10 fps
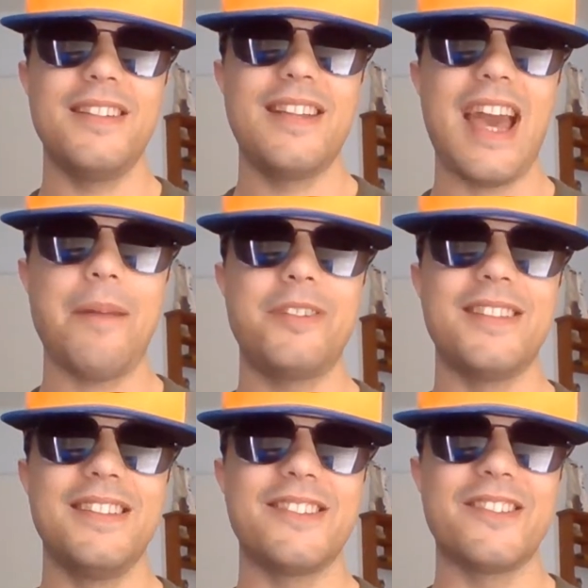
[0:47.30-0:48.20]

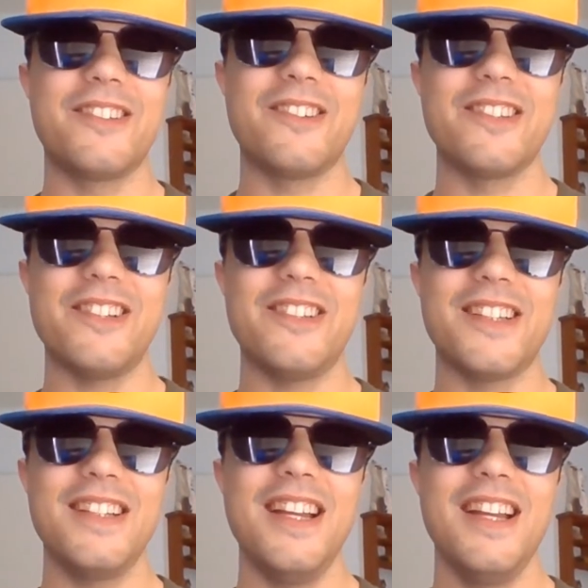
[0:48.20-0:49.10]
captions are turned
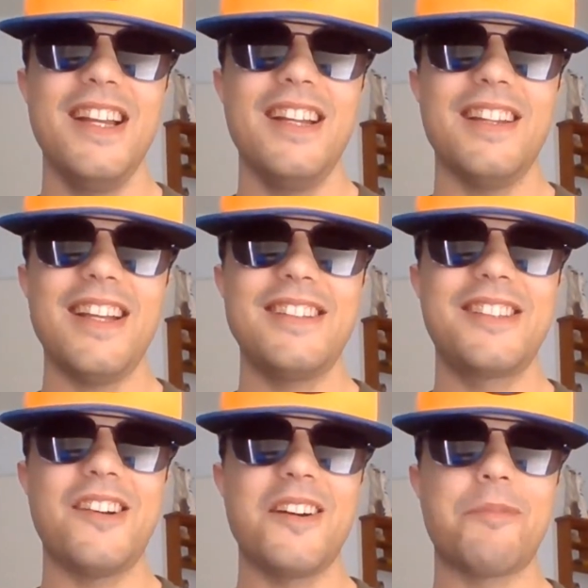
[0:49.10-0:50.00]
on, let's
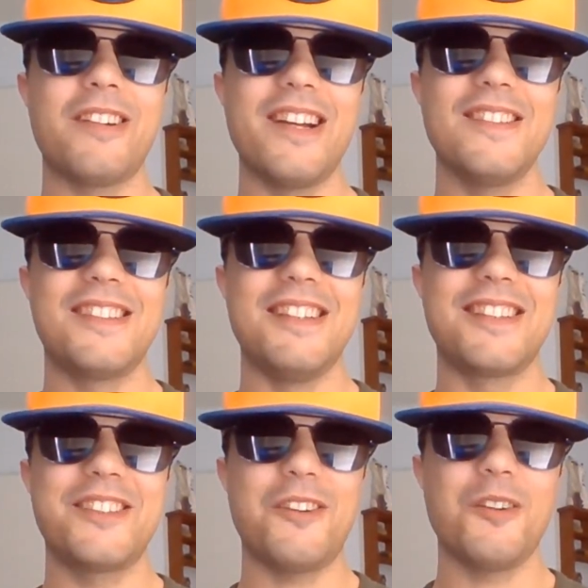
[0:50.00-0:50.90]
start pronouncing
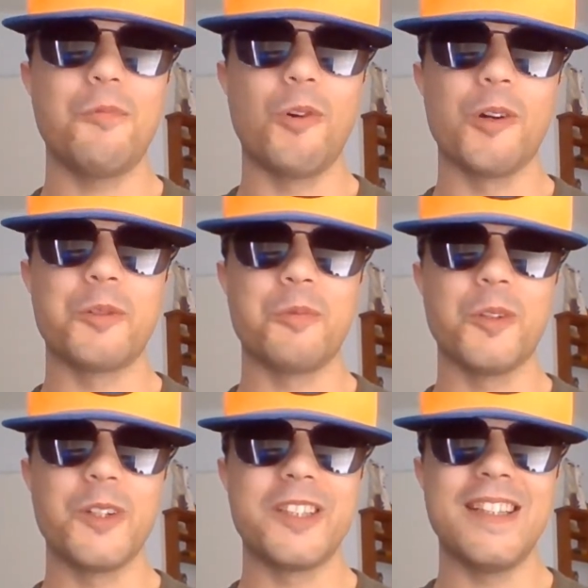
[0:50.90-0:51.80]
Star Wars
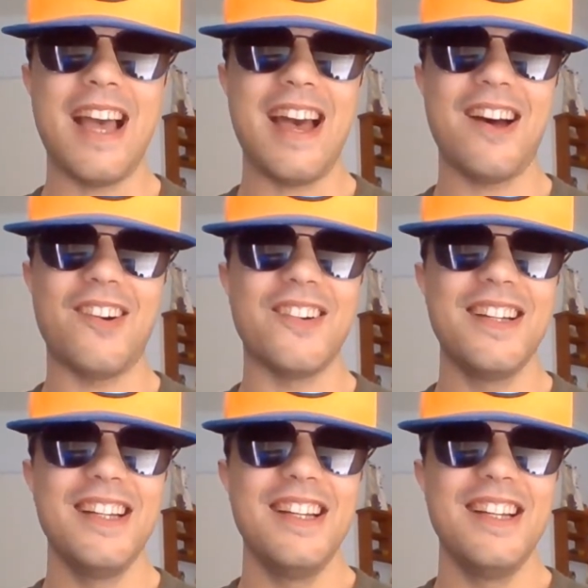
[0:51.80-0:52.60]
words now.